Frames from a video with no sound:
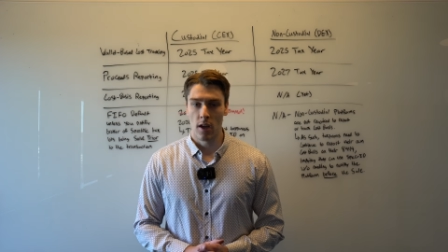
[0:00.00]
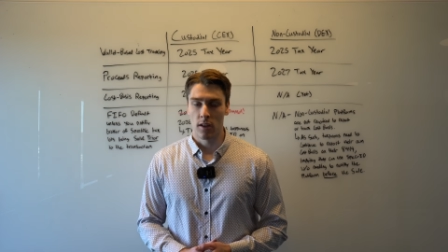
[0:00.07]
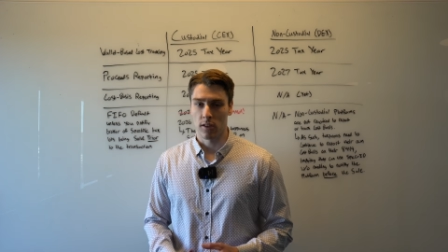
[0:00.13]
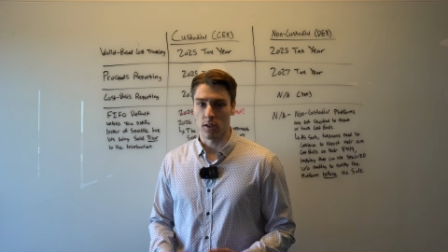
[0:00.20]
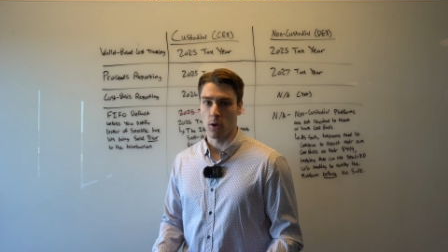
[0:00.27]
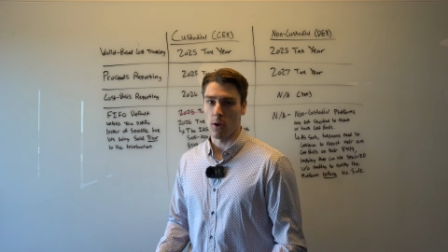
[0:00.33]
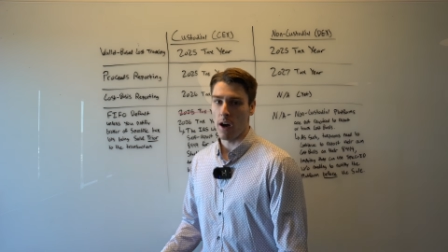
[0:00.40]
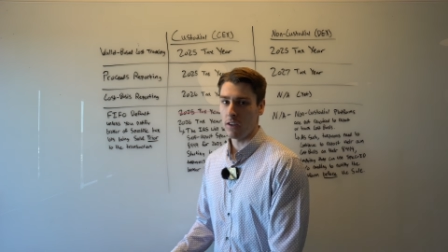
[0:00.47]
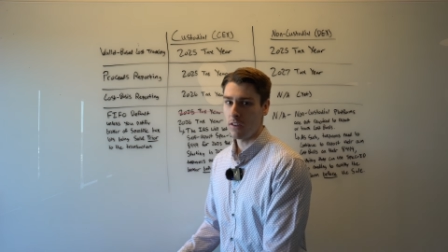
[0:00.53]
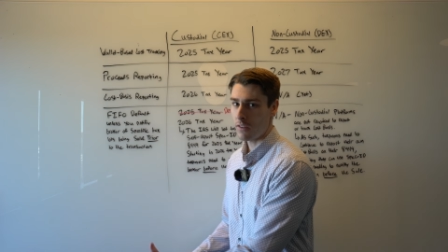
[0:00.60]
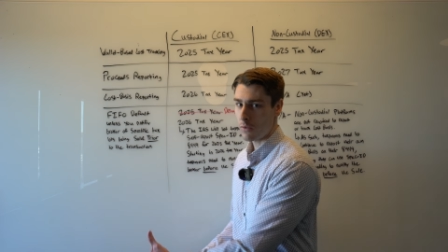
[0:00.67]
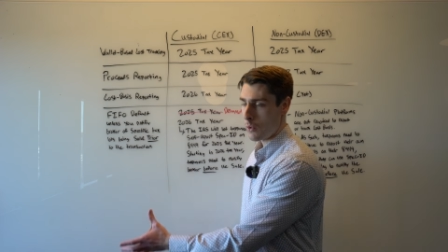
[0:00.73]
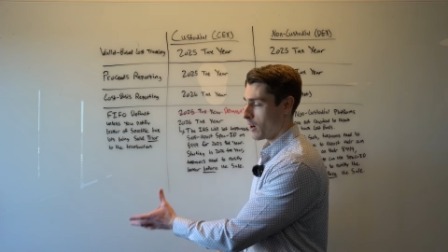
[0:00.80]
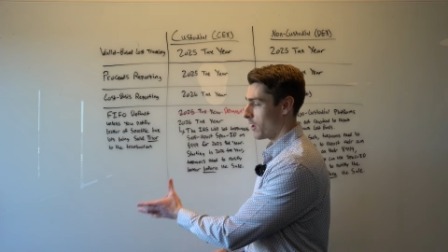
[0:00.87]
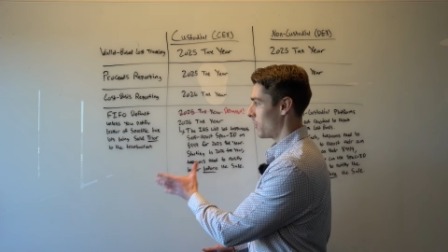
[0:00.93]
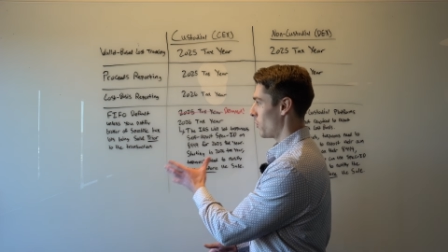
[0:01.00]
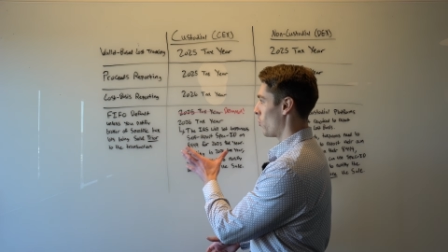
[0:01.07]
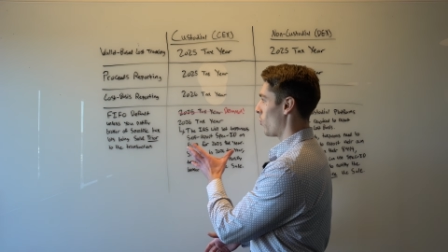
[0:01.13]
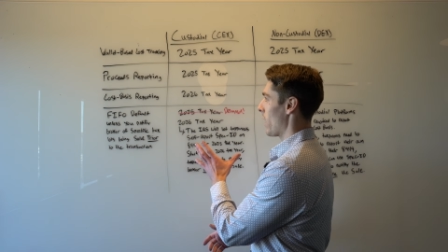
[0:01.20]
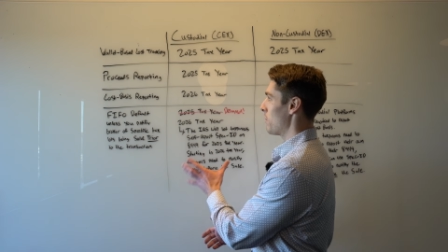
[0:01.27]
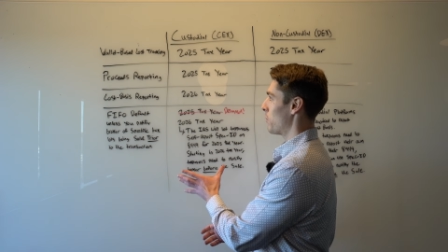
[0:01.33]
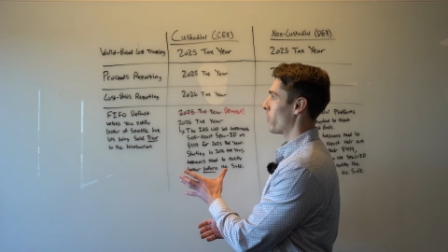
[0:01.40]
So I just wanted to
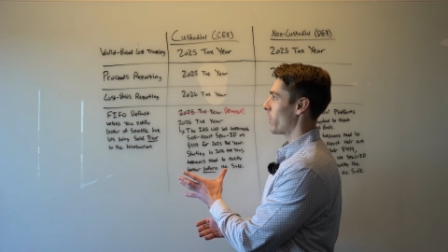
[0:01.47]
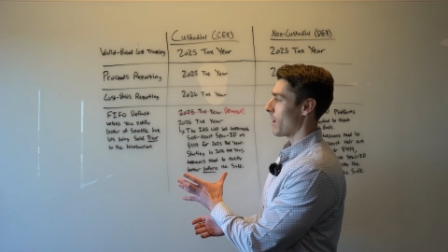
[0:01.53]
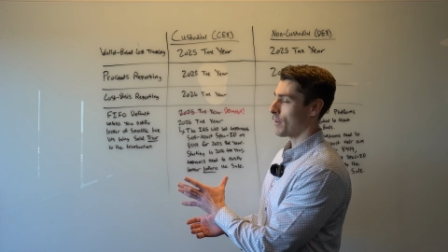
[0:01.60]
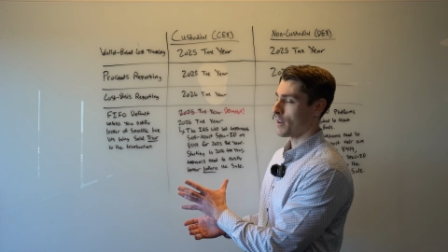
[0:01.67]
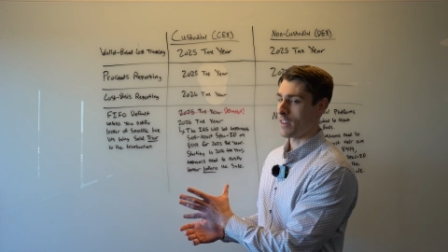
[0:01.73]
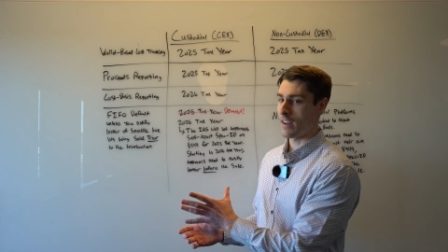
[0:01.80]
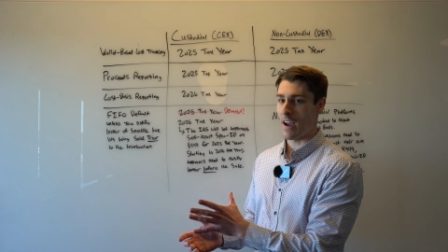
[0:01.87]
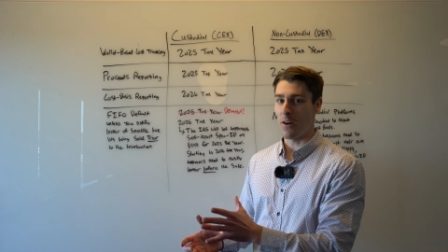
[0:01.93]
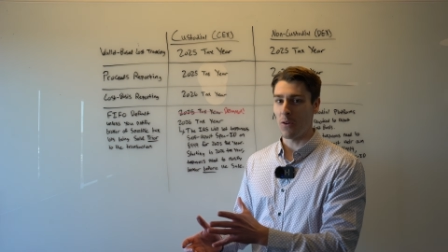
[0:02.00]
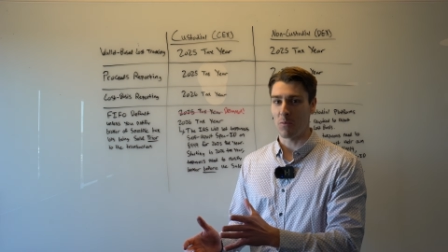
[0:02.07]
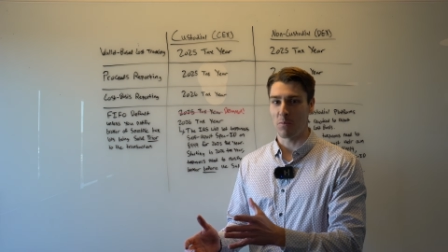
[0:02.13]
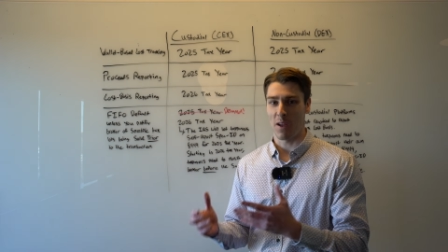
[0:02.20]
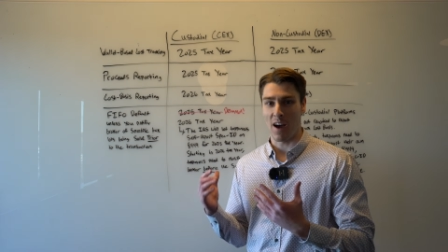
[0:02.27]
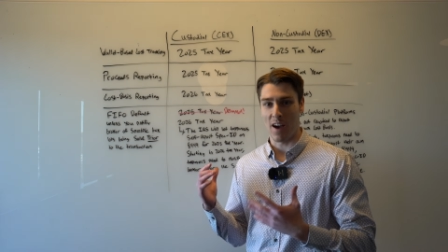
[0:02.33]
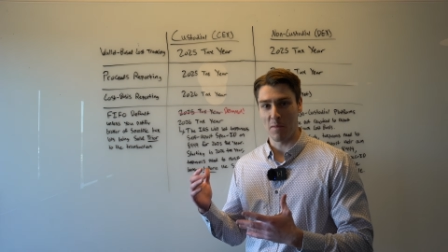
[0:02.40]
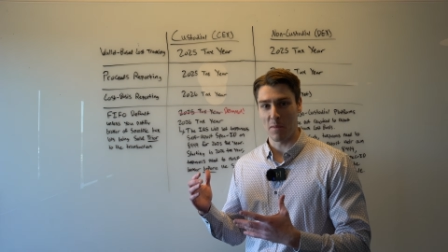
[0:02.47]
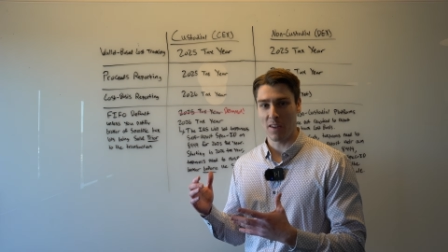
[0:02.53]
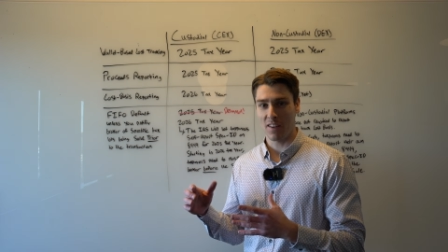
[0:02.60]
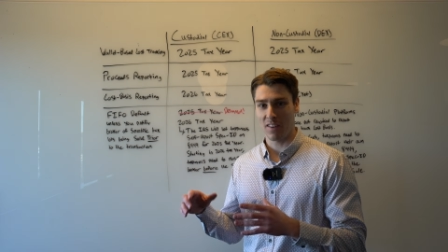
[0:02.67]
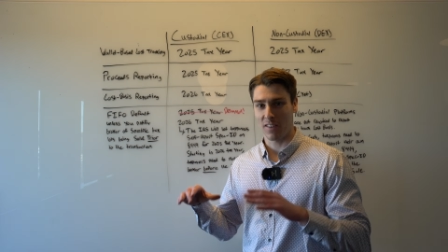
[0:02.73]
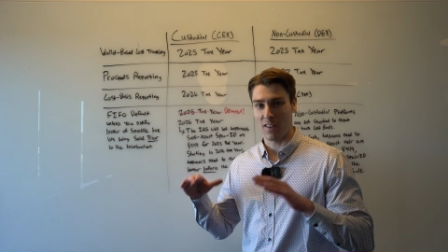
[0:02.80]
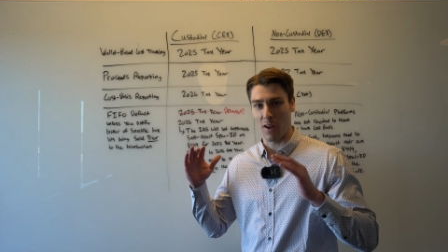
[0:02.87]
whiteboard everything out behind
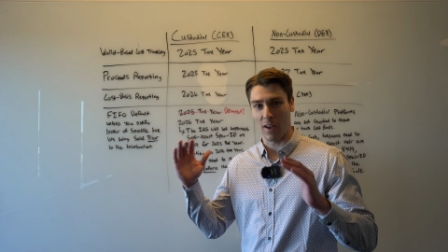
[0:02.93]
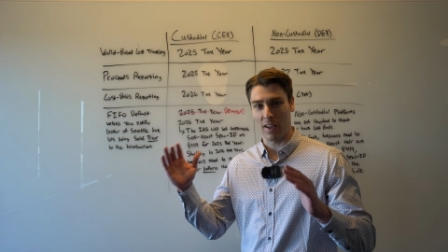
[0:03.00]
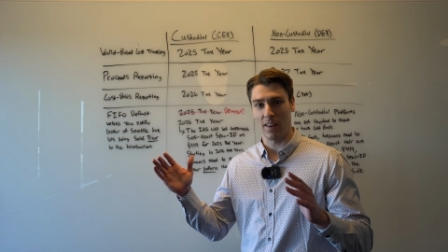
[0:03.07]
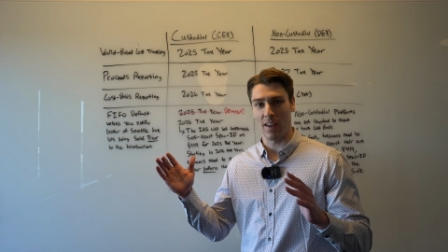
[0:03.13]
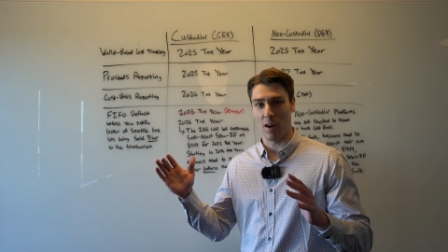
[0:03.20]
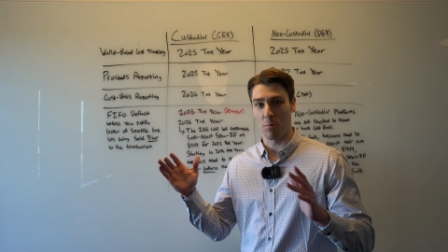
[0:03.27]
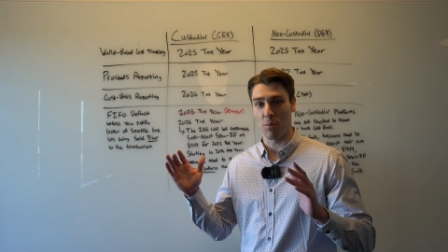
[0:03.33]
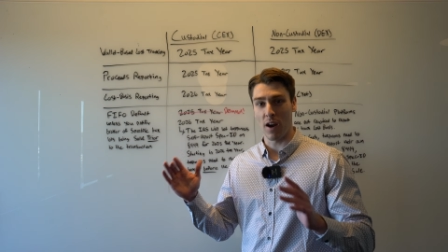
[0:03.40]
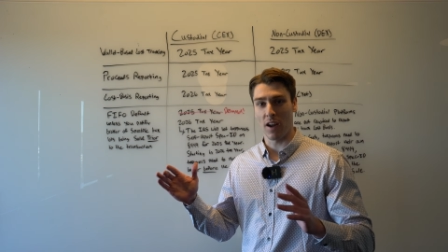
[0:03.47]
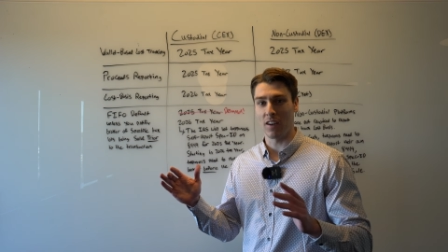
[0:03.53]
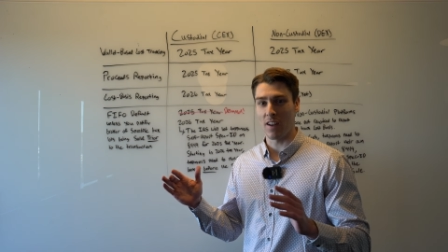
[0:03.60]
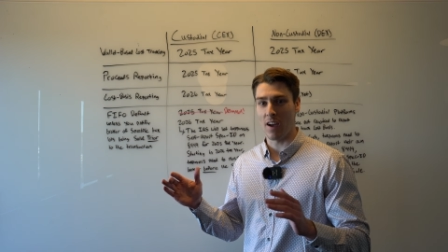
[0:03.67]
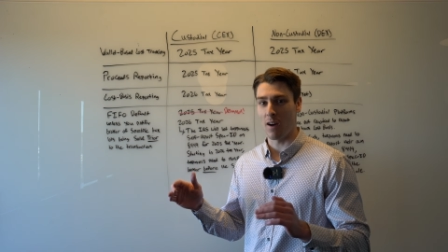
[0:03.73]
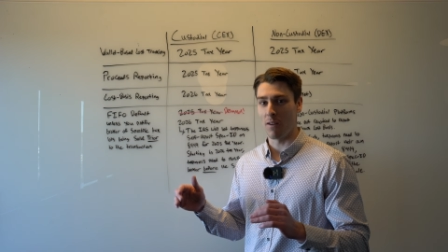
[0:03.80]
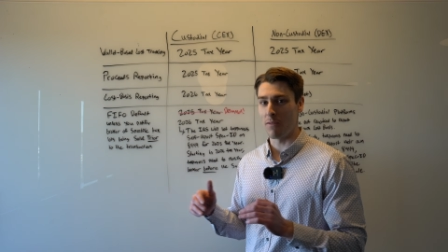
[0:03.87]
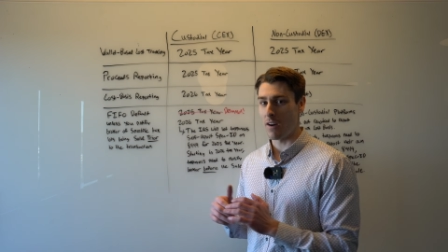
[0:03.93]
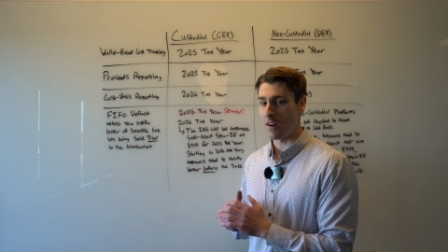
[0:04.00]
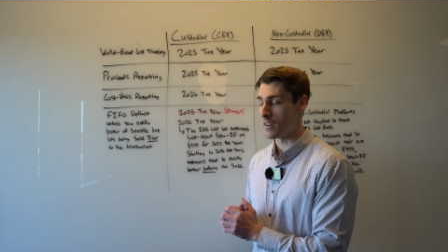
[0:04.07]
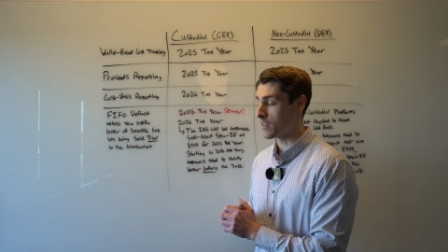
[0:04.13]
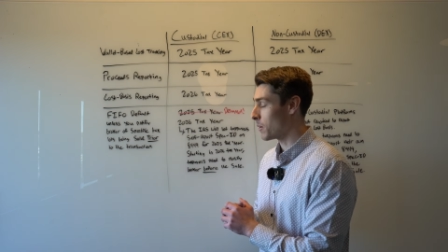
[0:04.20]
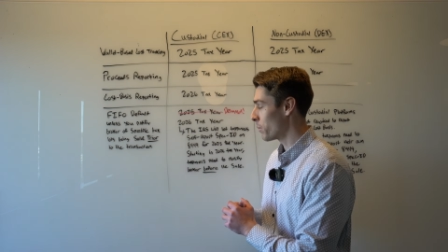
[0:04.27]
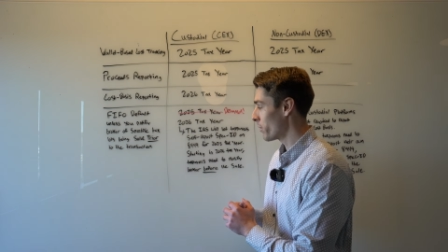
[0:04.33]
me so that I can kind of break it down very
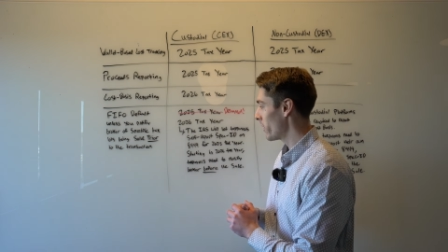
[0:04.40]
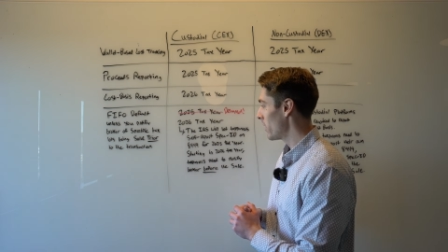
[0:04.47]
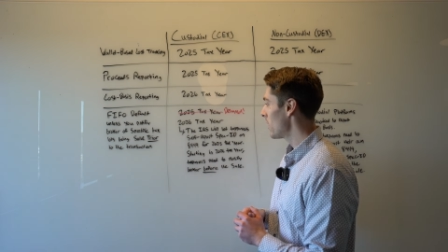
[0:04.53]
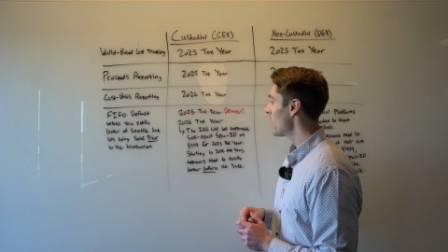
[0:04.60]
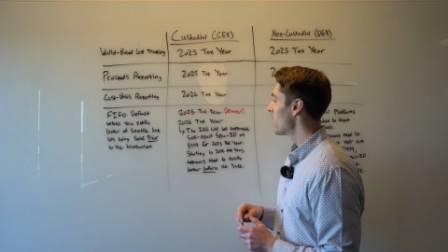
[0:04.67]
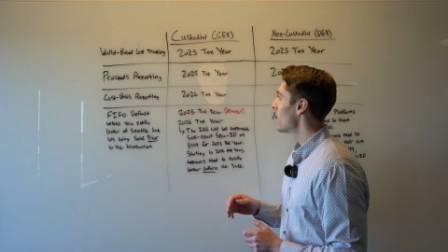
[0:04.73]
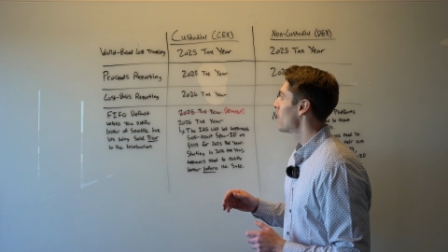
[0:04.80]
simply.